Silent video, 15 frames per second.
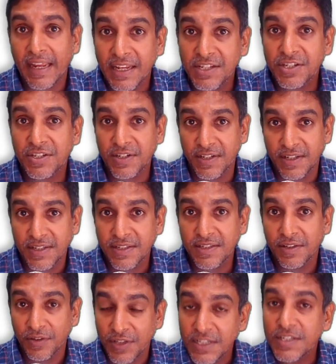instance
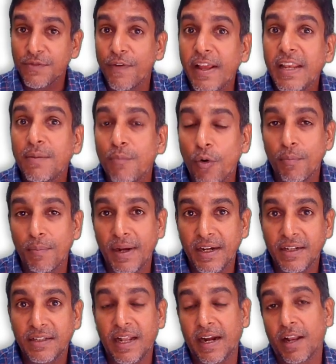this very
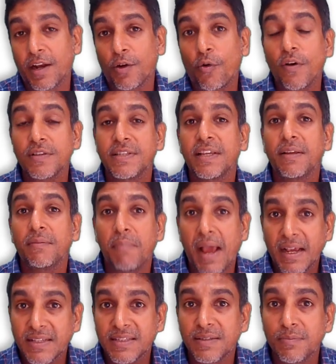moment that are causing
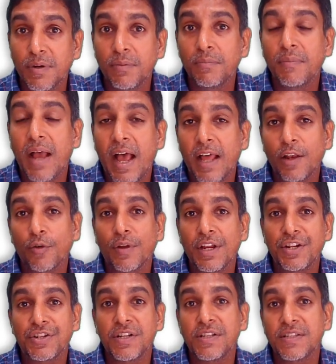maximum
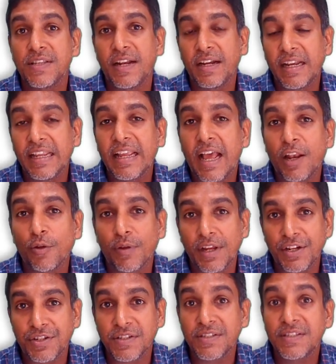allocations and
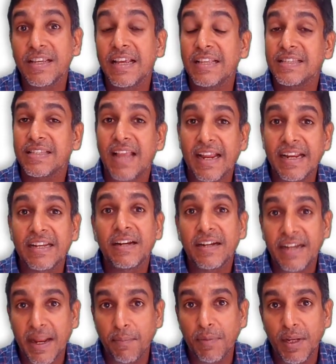deallocations inside
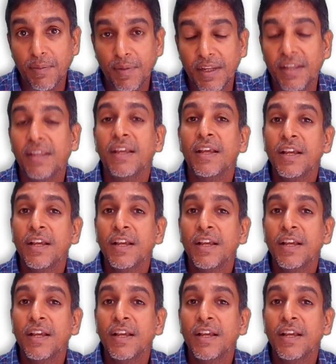TempDB.